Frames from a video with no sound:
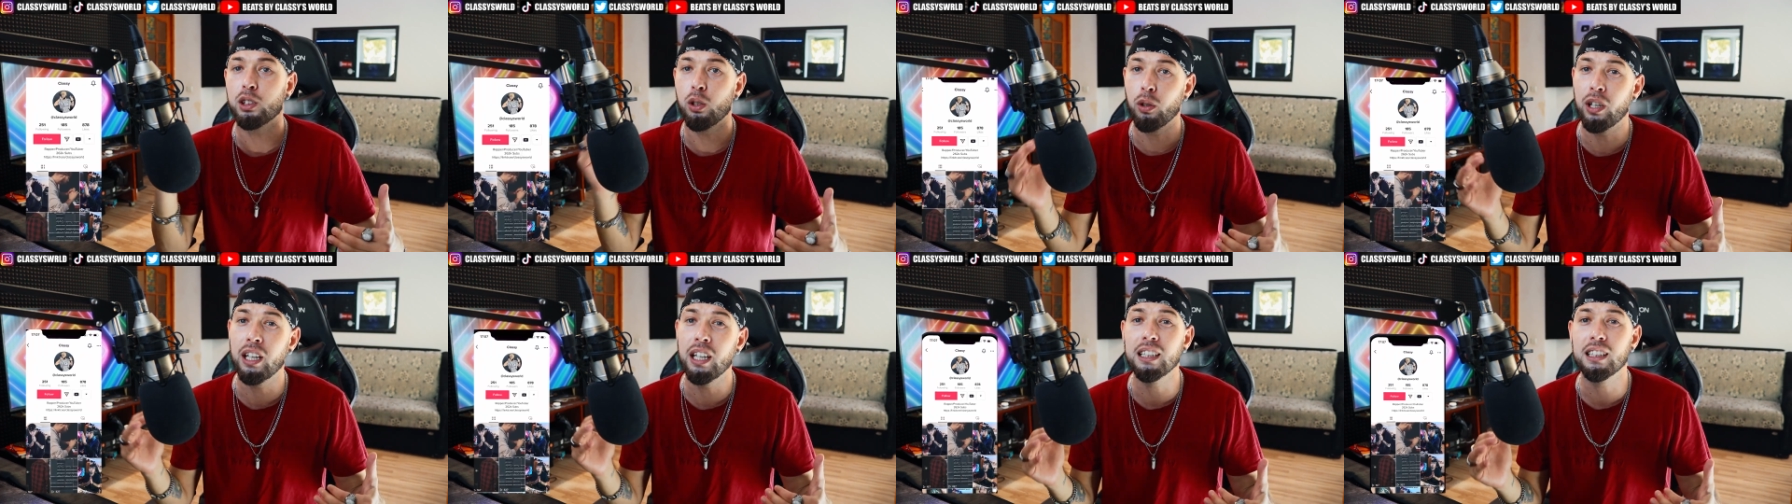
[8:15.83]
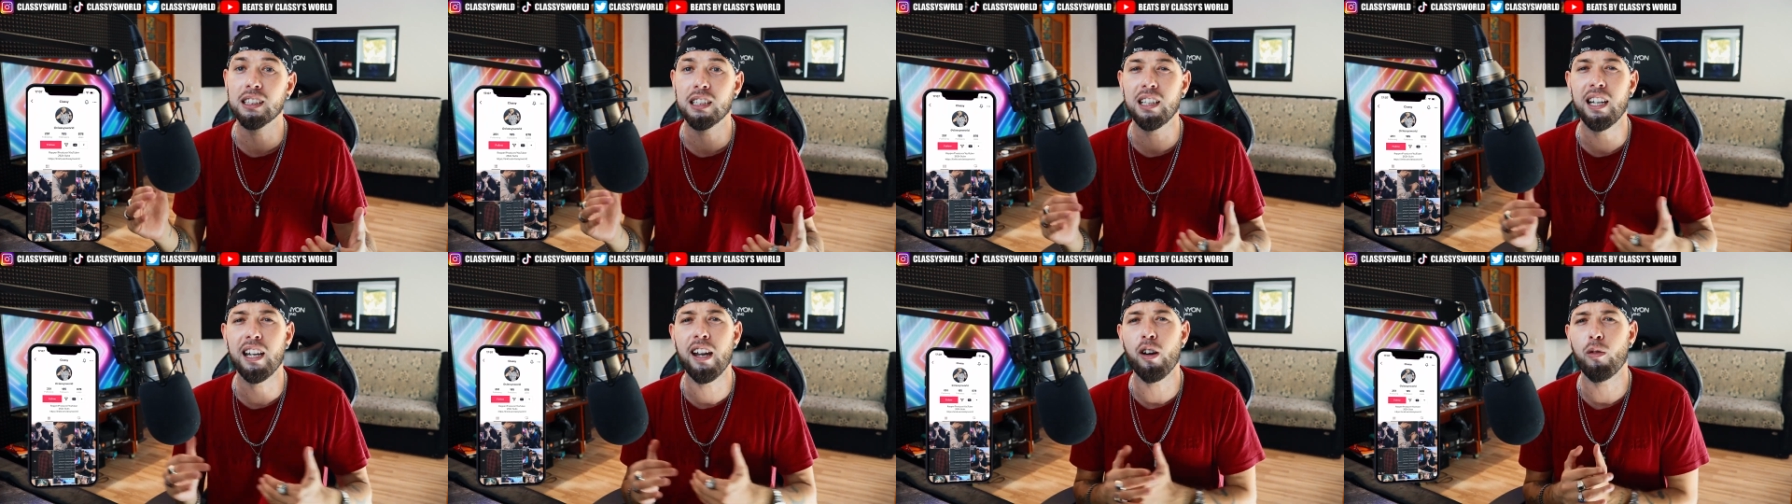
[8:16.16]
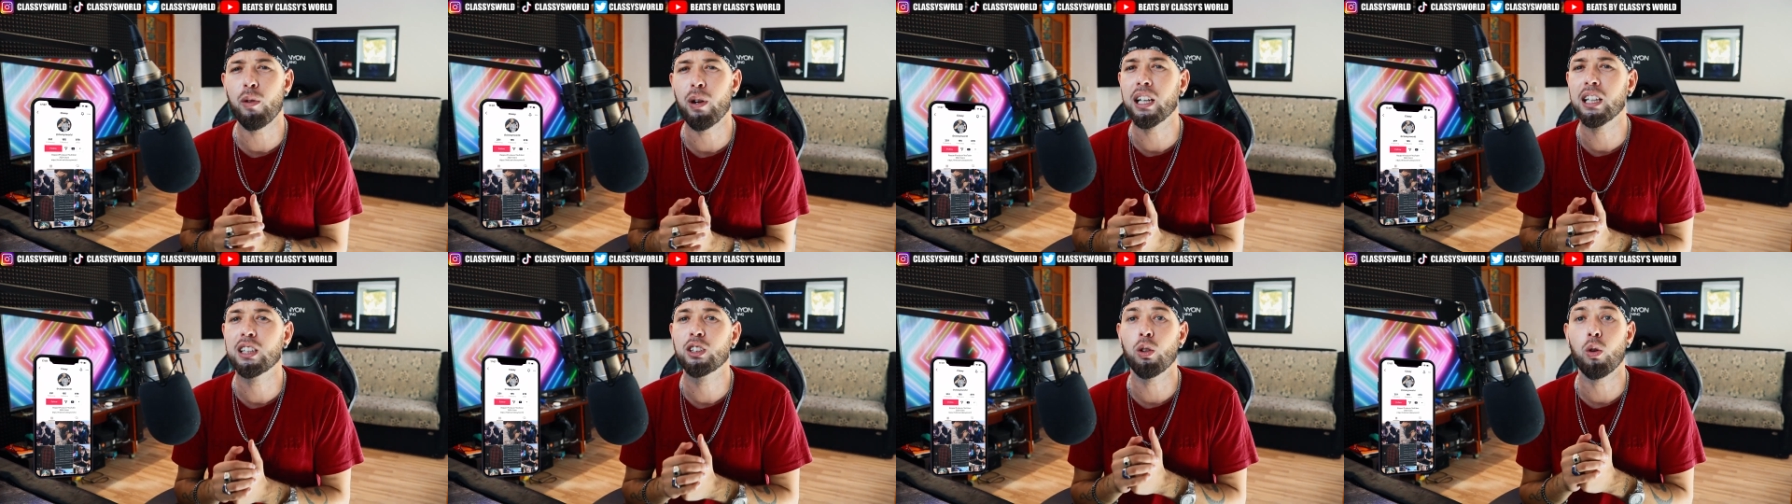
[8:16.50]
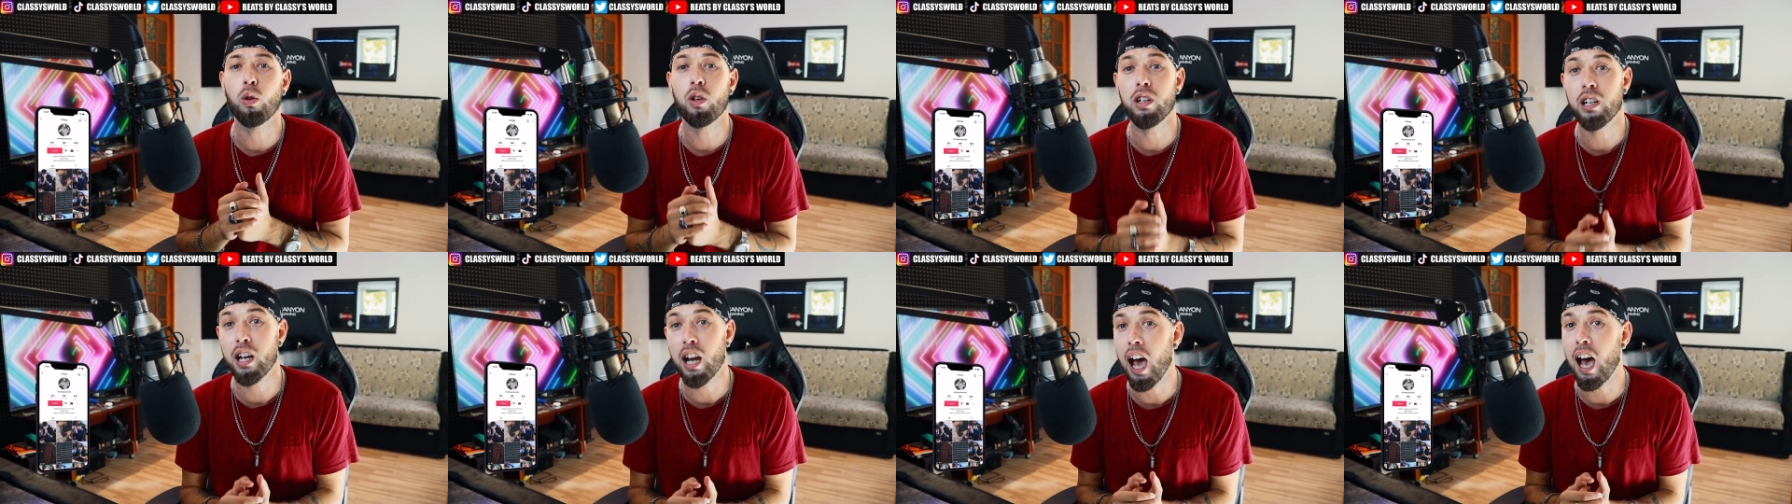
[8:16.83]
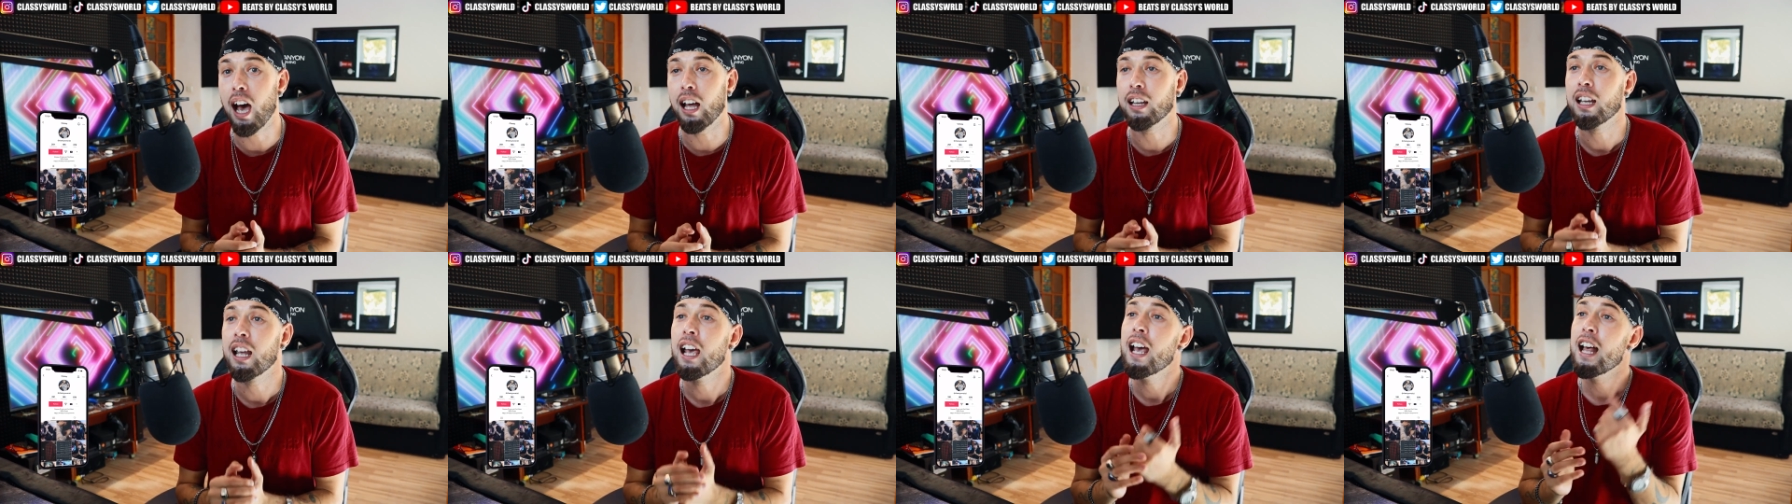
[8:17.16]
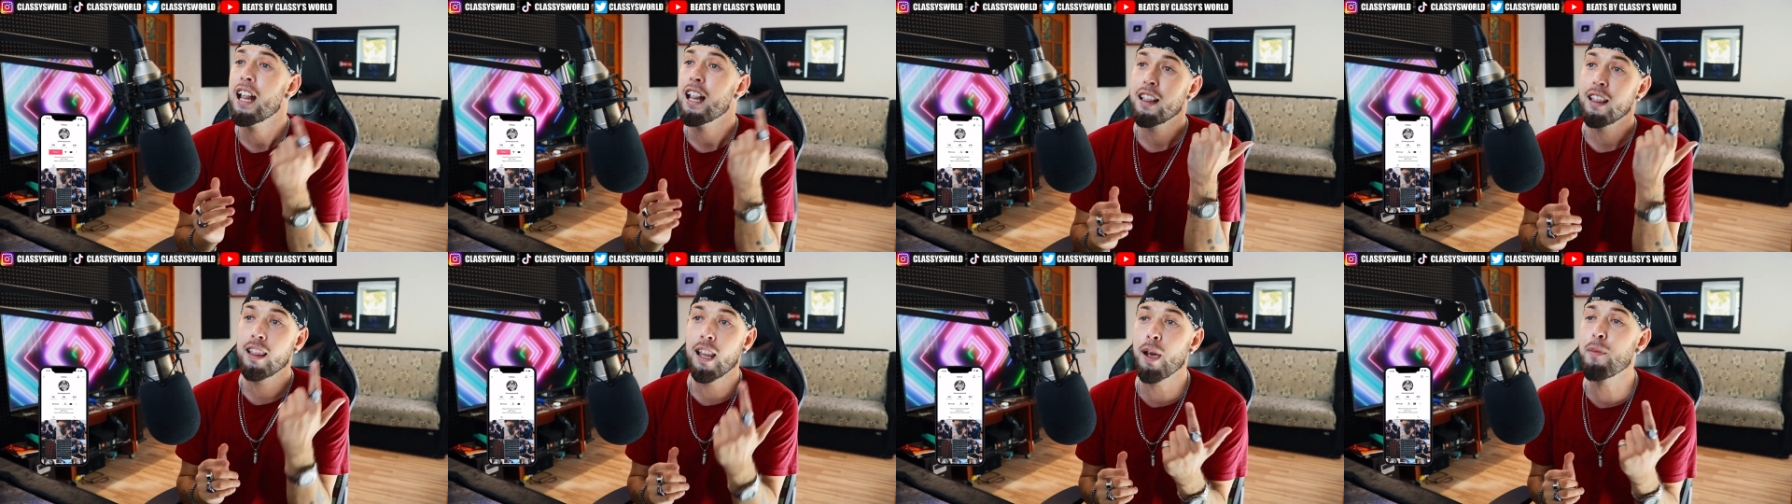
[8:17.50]
to his lyrics or not?
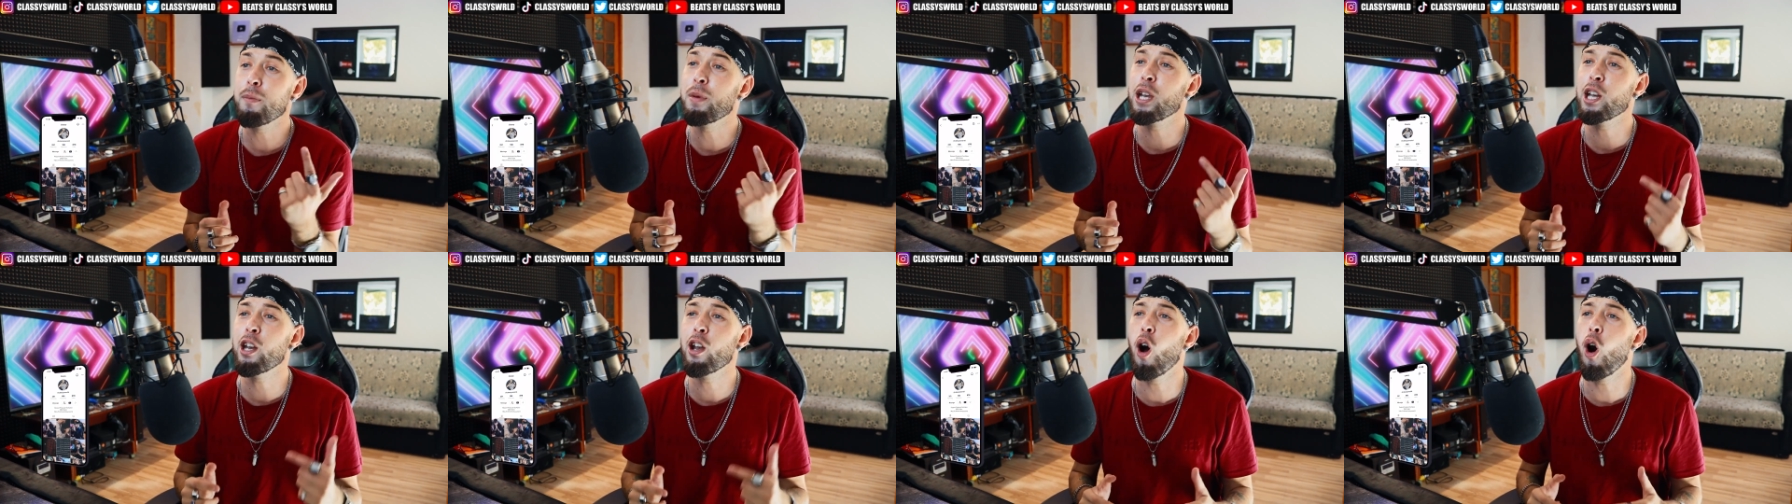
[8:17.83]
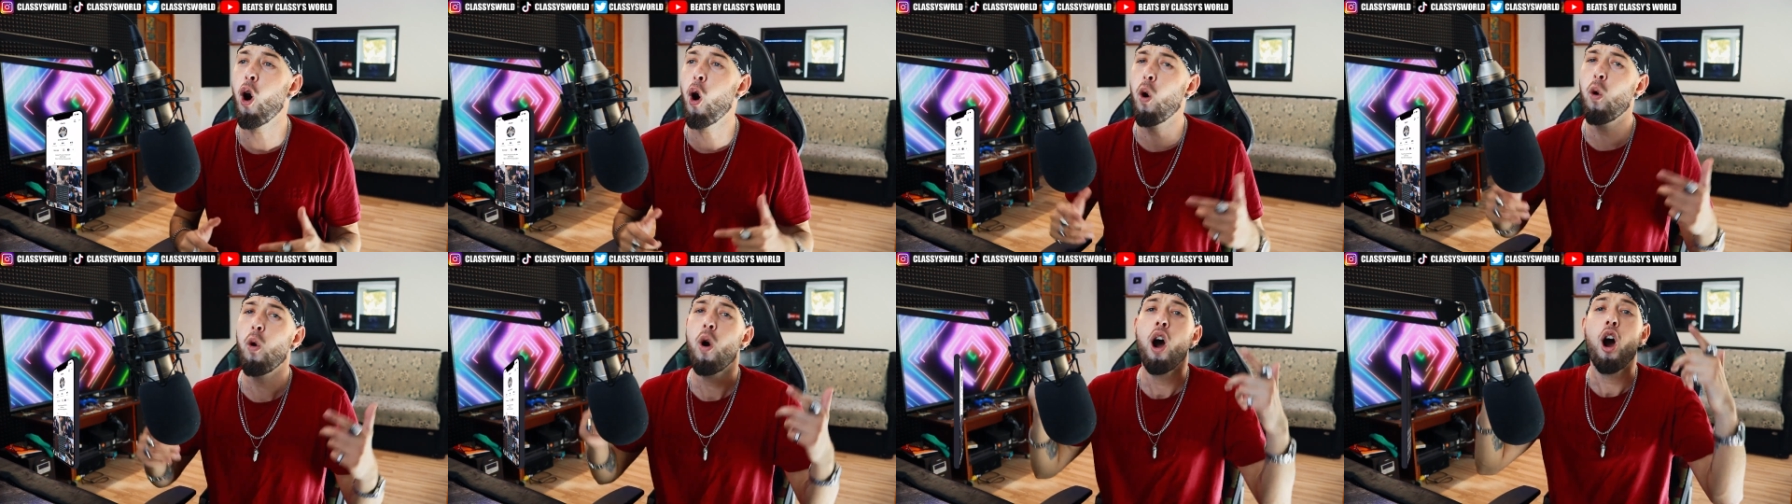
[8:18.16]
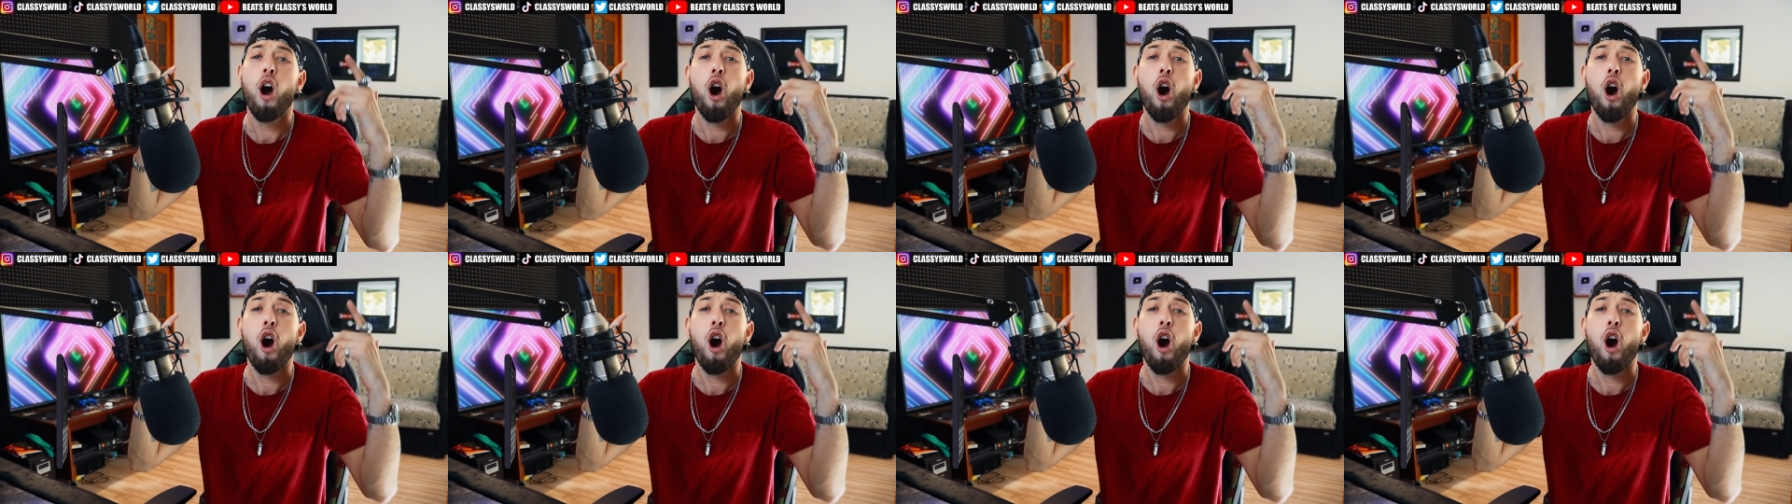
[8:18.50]
Let me know.